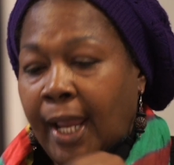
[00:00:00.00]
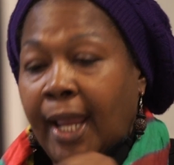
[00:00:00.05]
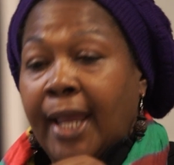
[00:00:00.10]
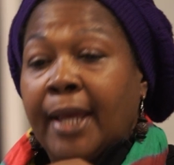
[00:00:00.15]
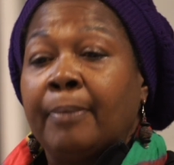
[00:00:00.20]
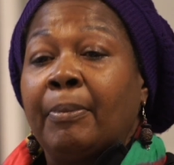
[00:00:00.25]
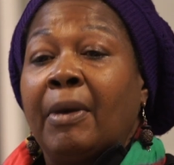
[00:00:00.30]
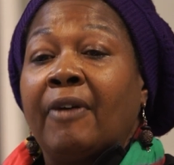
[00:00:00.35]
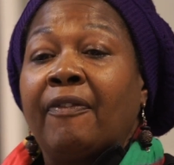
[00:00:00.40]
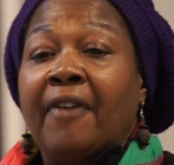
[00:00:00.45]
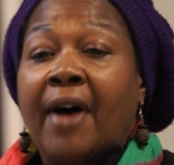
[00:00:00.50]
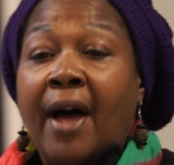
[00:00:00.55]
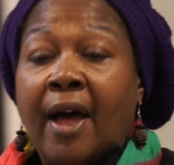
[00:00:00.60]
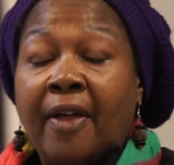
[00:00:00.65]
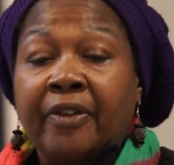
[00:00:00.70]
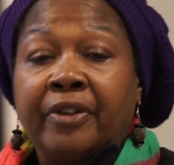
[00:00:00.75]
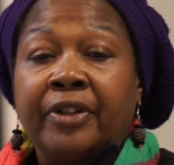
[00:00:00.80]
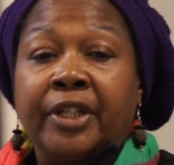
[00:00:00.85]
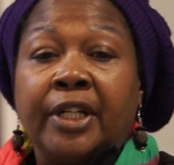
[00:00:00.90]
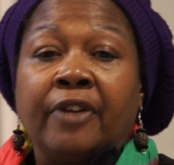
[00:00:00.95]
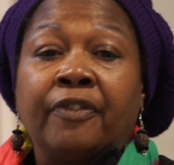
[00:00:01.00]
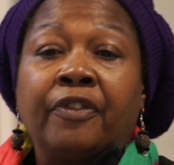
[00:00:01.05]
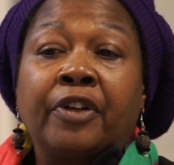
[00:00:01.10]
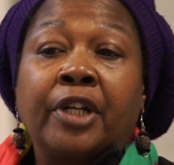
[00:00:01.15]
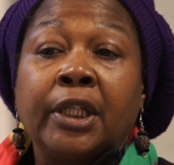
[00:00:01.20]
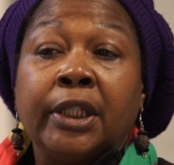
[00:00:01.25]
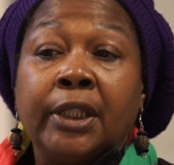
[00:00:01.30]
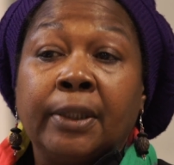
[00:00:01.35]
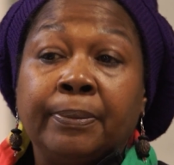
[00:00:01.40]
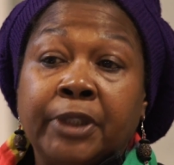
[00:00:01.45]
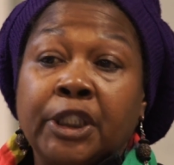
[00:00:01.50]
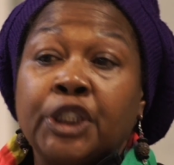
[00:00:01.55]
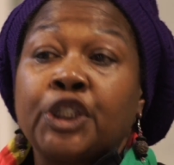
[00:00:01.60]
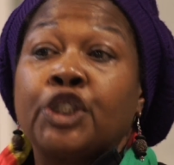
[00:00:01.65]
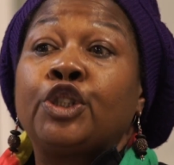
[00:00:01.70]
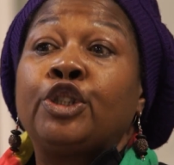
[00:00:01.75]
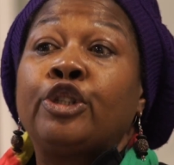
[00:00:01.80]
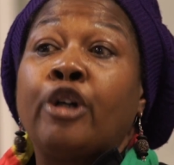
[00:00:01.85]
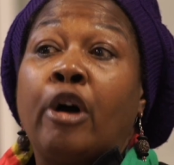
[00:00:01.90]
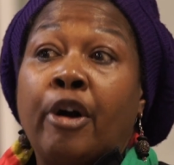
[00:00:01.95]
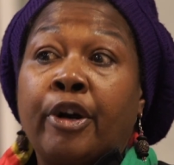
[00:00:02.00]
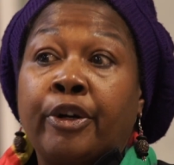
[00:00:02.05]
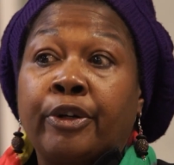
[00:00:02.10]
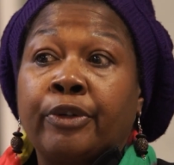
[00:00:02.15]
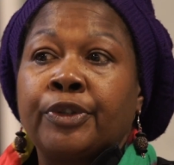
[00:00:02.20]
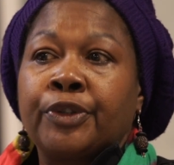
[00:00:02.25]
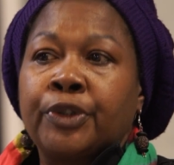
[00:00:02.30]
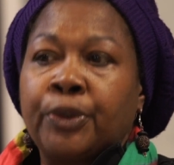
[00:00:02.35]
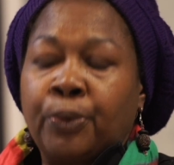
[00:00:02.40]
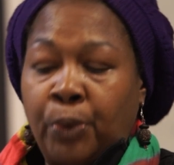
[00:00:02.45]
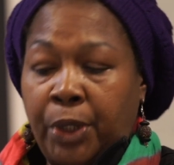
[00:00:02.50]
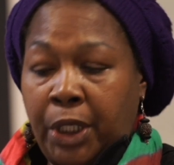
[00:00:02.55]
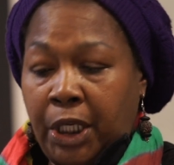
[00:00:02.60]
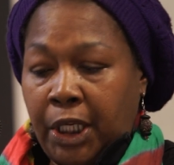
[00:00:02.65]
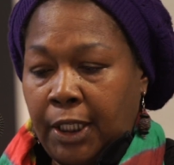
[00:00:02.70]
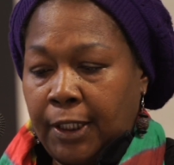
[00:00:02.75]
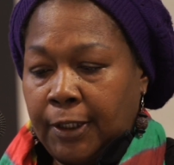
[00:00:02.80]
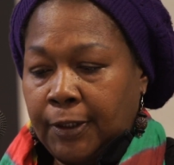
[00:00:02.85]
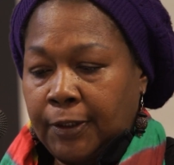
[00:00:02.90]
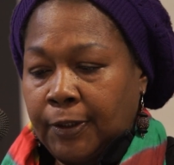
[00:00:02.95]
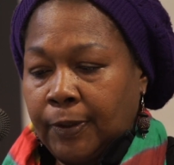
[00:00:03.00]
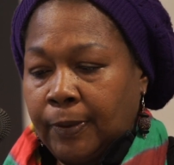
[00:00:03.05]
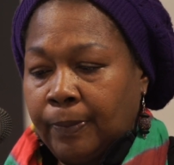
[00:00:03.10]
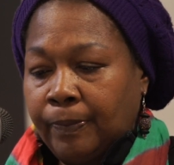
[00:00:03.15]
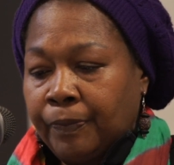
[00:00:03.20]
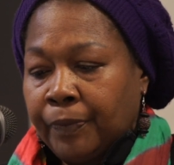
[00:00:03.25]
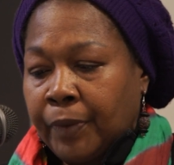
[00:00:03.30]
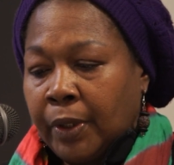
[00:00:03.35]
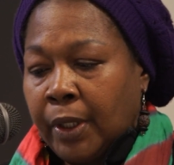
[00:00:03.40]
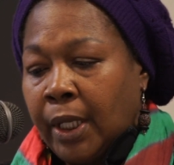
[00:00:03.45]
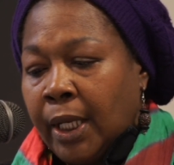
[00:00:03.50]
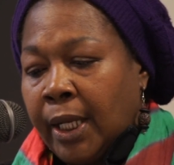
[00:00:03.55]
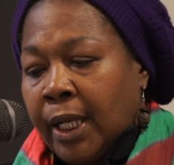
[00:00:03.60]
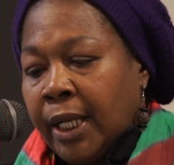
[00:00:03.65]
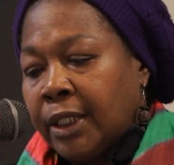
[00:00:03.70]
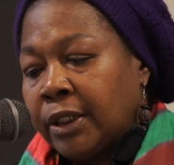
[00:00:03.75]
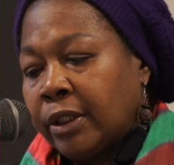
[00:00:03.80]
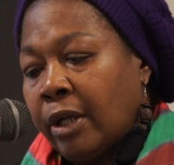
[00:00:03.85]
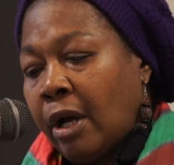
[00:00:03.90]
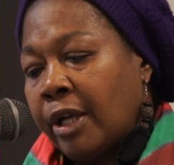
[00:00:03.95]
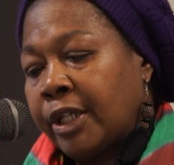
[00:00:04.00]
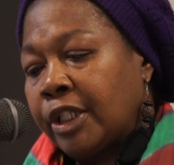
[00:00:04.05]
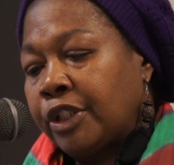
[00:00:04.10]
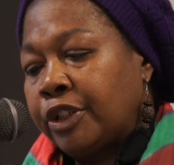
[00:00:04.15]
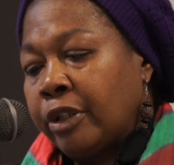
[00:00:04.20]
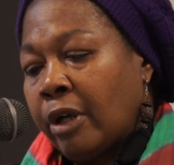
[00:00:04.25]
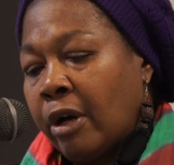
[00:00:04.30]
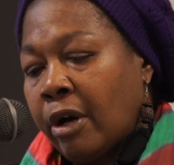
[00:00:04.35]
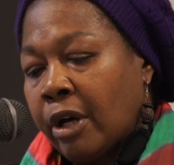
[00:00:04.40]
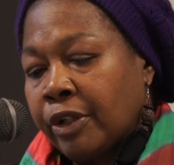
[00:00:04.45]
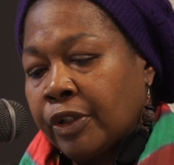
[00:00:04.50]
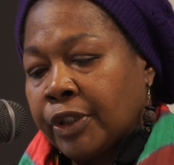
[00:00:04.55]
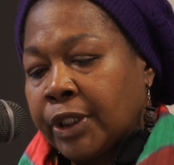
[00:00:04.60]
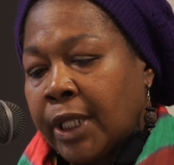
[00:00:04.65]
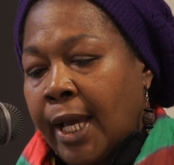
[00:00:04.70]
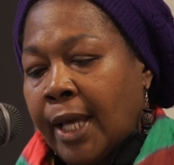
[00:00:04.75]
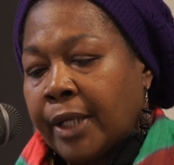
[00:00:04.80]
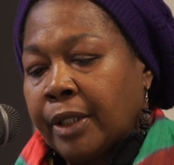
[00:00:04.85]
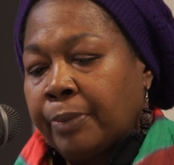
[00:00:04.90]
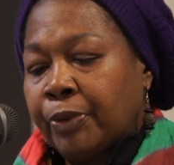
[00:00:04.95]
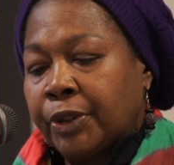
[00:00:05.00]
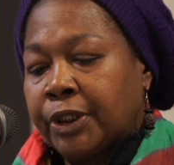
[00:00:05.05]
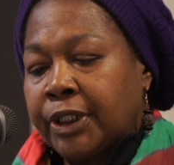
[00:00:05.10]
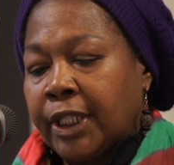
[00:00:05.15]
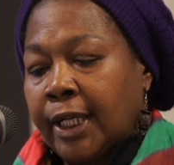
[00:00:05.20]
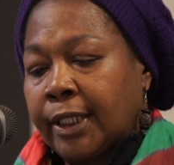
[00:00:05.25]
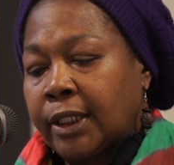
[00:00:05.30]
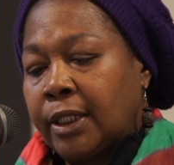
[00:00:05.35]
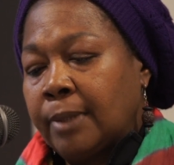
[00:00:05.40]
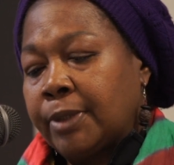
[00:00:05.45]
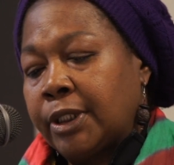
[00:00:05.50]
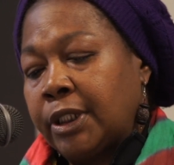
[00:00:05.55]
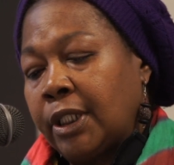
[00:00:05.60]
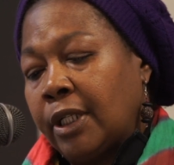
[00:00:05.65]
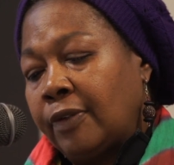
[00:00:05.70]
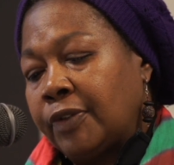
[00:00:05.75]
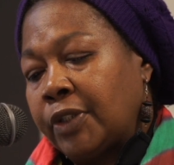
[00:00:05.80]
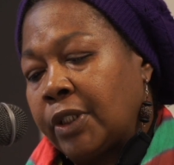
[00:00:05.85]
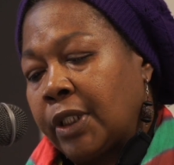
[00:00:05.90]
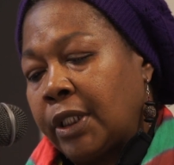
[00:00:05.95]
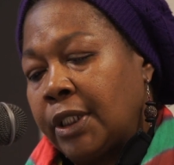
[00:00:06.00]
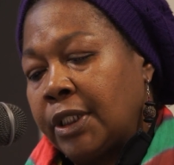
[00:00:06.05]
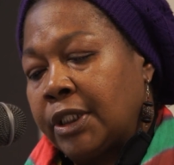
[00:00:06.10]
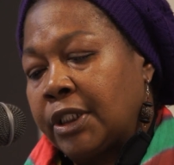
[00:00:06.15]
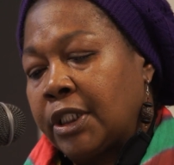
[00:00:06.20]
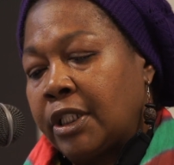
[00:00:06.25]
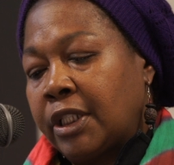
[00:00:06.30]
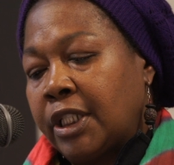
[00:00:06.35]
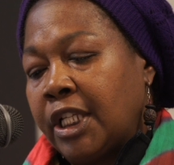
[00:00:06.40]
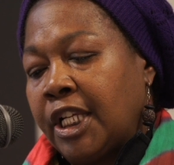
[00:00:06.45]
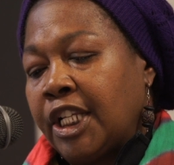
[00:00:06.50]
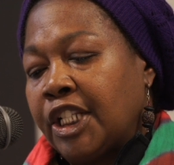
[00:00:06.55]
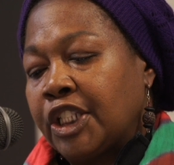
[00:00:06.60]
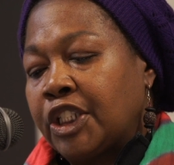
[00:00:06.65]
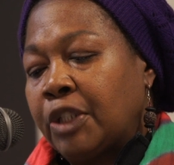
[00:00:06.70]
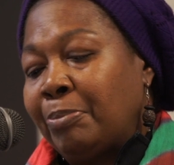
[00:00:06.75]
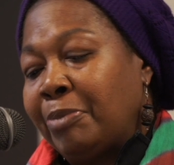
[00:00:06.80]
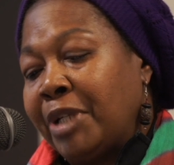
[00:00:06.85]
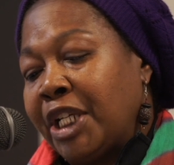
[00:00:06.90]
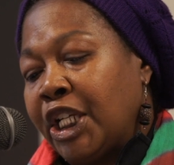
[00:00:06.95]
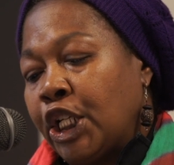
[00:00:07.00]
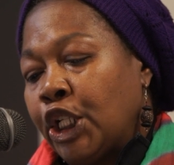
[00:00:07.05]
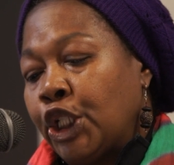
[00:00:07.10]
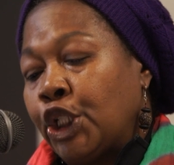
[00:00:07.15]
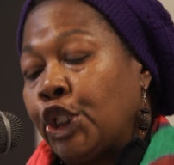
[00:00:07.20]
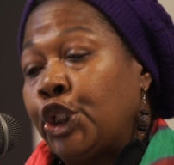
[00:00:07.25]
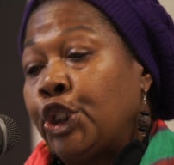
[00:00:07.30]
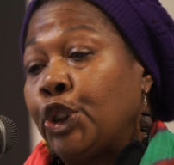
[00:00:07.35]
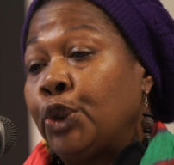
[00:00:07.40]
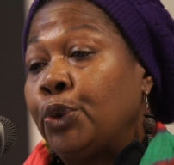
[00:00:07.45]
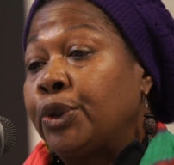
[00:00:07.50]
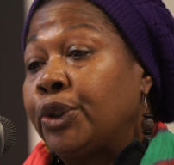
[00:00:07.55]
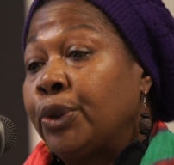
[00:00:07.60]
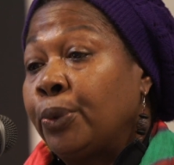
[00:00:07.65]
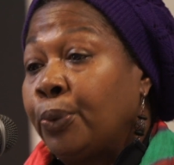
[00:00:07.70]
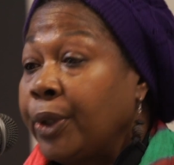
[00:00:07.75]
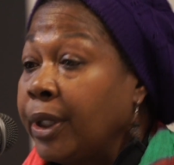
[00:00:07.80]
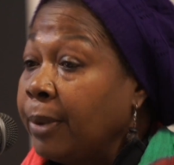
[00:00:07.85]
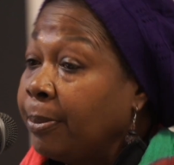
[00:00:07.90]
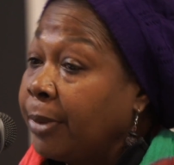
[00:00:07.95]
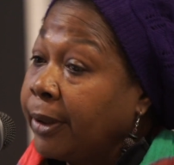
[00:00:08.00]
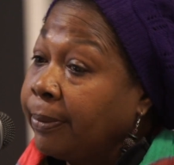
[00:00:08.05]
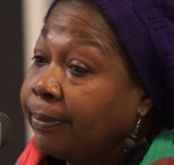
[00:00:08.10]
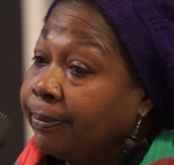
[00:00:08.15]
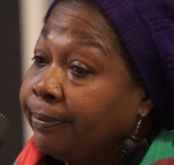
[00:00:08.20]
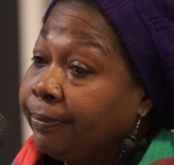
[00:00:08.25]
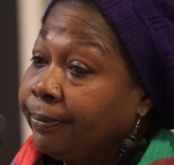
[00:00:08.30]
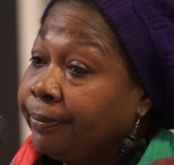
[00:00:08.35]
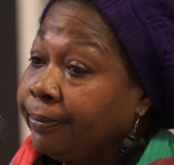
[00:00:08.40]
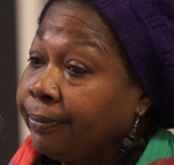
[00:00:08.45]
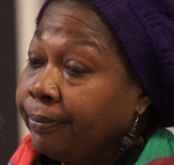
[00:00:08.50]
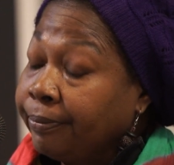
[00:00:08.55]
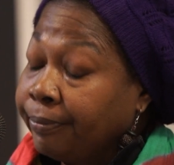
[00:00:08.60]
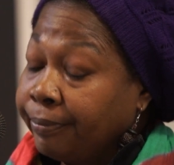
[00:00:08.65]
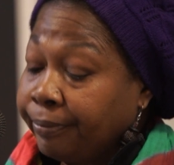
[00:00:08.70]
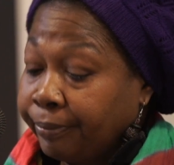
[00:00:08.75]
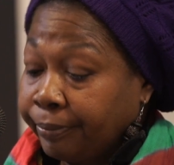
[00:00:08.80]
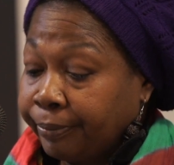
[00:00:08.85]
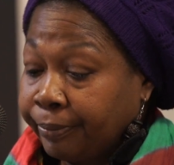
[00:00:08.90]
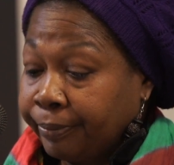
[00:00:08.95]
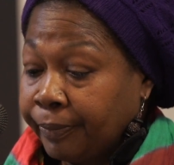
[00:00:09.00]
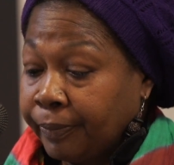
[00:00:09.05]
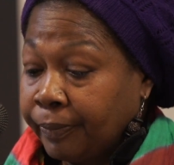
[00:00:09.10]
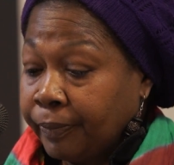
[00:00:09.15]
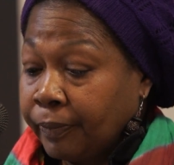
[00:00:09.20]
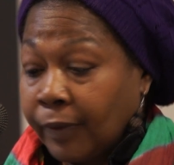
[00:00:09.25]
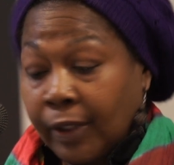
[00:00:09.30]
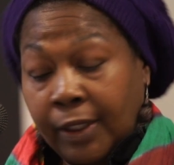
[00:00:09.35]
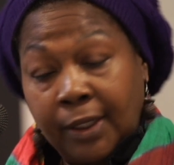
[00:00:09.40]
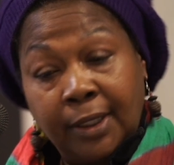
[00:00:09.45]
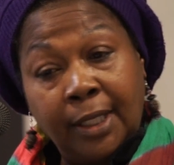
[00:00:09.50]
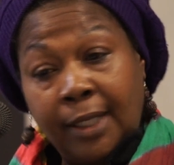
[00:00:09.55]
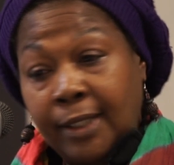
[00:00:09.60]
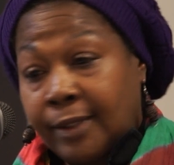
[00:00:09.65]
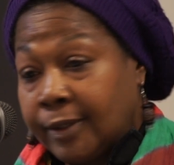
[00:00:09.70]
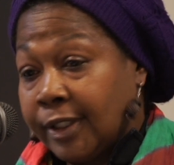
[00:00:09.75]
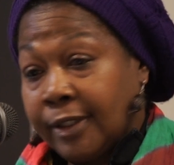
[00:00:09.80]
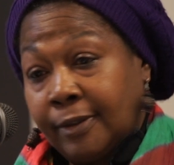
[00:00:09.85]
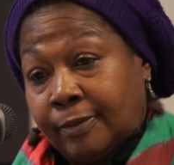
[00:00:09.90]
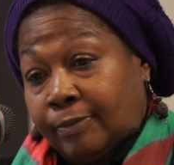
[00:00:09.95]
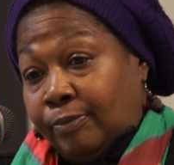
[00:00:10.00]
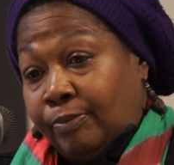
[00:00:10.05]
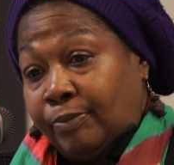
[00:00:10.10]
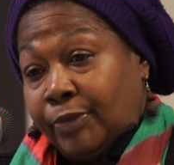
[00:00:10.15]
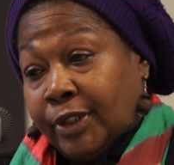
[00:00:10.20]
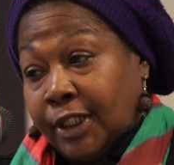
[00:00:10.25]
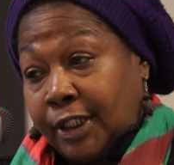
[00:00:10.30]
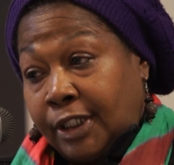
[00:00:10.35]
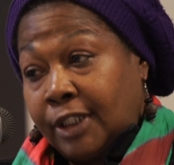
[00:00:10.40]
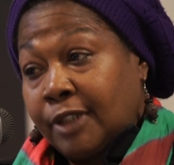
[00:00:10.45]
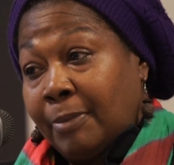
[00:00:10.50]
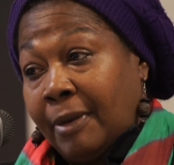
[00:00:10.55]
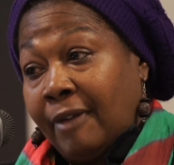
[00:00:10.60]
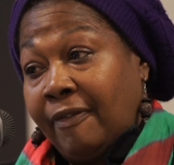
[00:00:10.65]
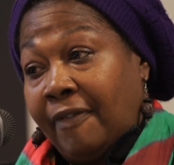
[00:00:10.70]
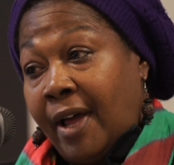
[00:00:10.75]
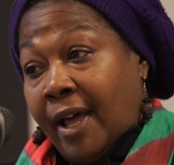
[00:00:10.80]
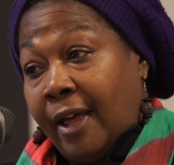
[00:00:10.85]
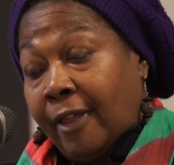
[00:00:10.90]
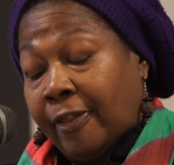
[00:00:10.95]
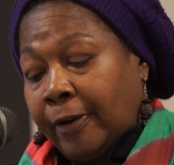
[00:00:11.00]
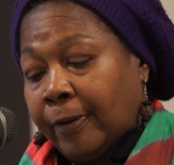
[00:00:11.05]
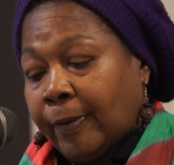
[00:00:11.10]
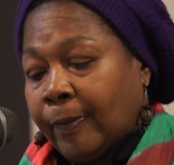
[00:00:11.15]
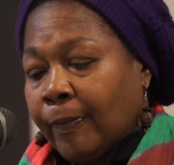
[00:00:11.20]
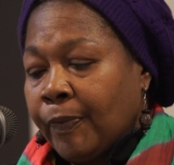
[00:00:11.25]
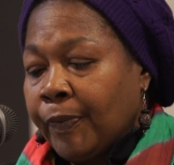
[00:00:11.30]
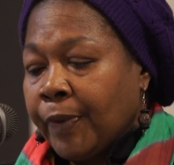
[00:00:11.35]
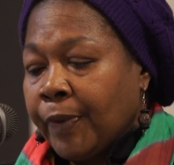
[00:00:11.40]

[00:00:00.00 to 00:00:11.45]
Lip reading: And my father never clipped his daughter's wings. He taught his daughters how to protect themselves against the things men do to women. And this is my father.